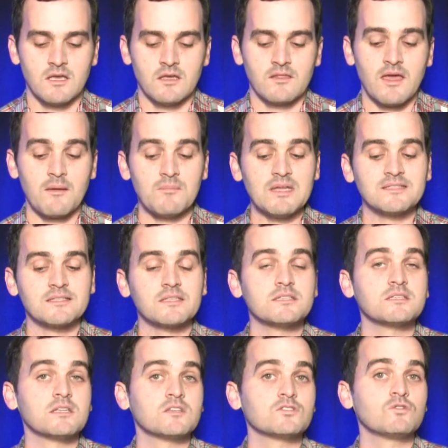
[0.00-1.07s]
that means
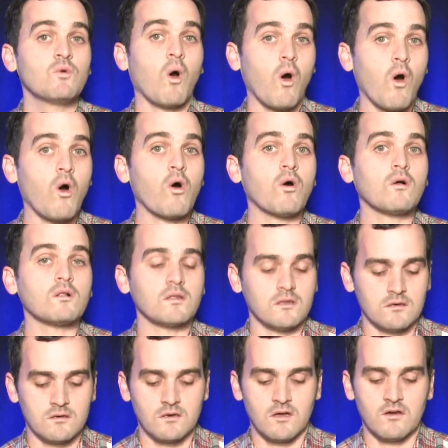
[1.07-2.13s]
listening to all
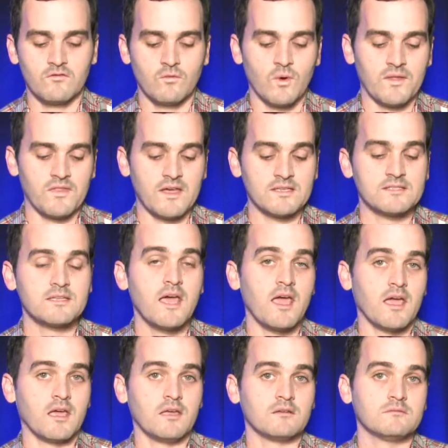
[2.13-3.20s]
of what they
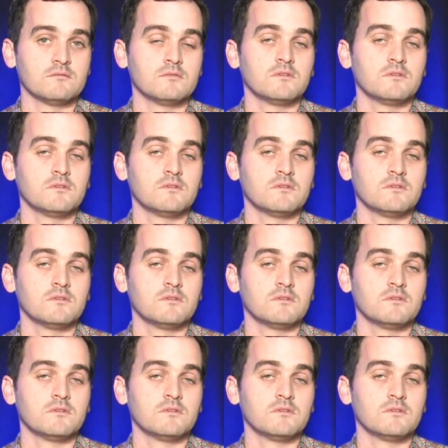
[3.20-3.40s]
say,